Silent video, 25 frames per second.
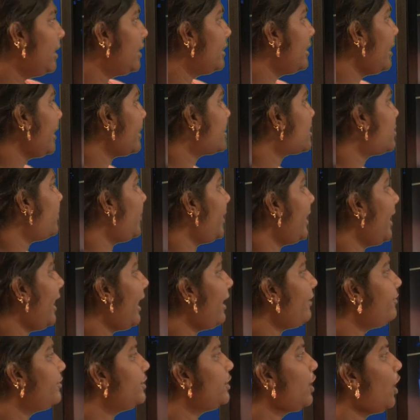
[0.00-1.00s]
Next we
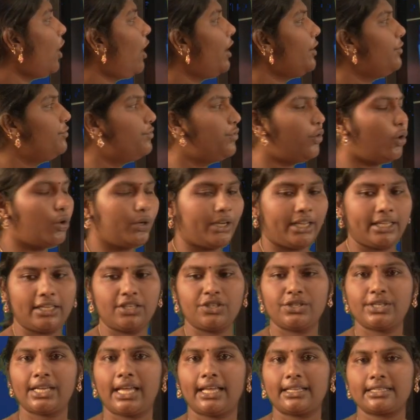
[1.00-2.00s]
have non-voting
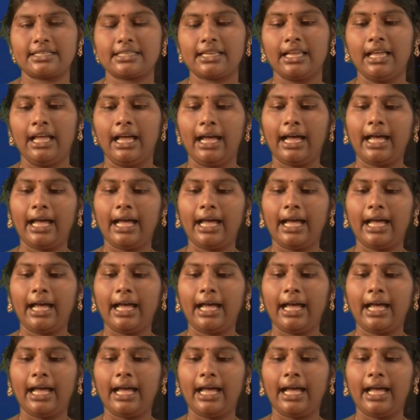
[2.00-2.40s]
shares.